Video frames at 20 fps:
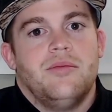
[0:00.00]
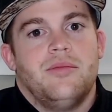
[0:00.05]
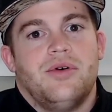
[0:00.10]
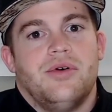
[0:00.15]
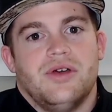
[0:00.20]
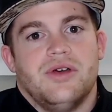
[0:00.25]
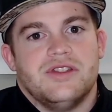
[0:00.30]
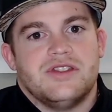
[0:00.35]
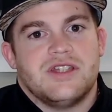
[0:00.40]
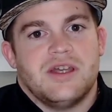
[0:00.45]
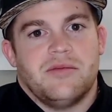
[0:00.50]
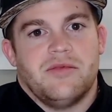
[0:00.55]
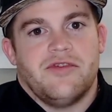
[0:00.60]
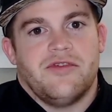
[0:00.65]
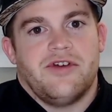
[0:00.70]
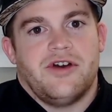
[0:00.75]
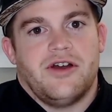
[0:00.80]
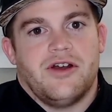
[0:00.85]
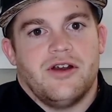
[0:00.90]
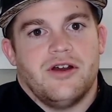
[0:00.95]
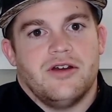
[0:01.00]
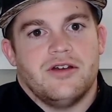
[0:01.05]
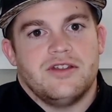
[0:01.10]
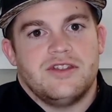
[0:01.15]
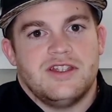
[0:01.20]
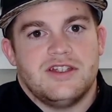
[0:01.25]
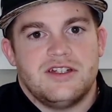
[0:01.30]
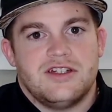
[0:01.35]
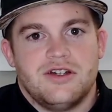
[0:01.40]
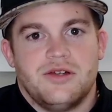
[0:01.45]
put some of our
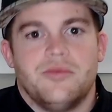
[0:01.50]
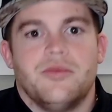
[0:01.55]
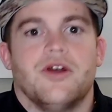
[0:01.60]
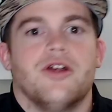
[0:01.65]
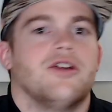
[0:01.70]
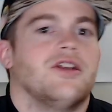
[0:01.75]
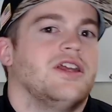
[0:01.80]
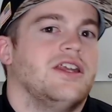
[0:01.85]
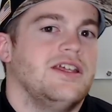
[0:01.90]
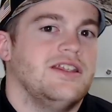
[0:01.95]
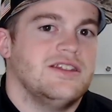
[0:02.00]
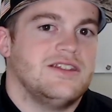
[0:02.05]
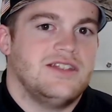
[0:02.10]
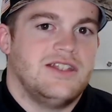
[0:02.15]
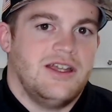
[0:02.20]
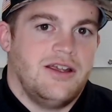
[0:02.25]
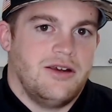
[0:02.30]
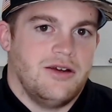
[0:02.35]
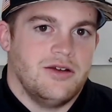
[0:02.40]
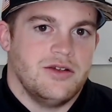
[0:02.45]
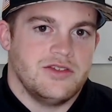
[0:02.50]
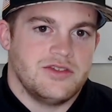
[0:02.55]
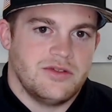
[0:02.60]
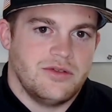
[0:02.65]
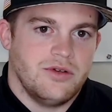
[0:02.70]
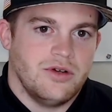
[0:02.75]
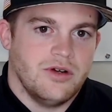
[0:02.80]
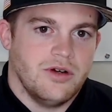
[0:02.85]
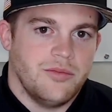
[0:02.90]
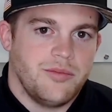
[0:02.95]
digital marketing stickers
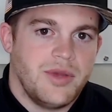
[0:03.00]
or